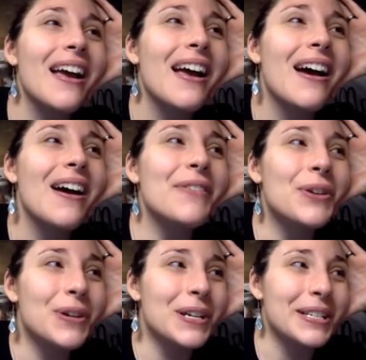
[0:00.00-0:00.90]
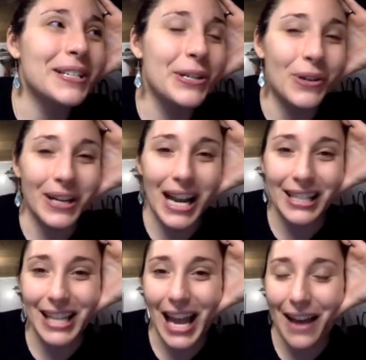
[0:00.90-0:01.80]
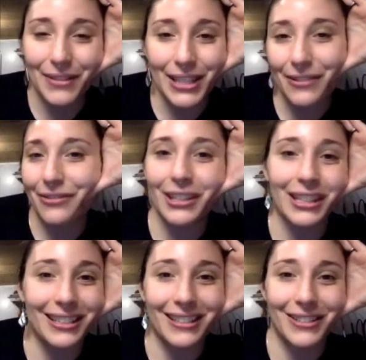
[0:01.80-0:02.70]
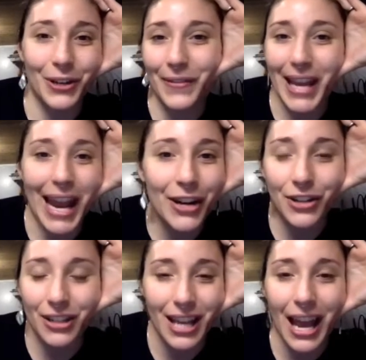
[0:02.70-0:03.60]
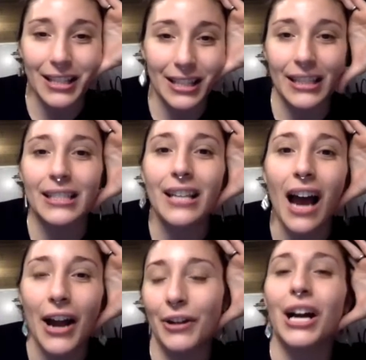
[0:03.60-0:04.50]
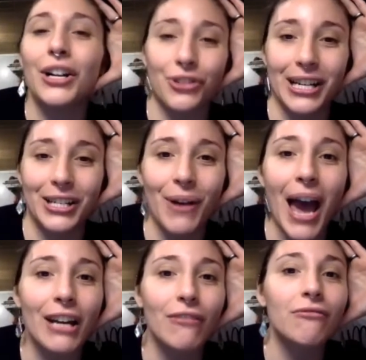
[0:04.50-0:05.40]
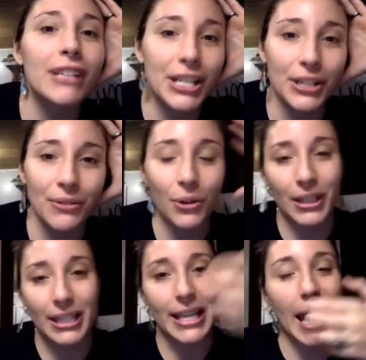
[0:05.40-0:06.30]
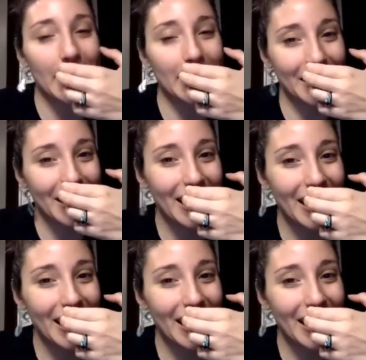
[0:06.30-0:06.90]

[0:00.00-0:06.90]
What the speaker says: of course, New York has to have different certification tests in the entire country. So I had to redo all these tests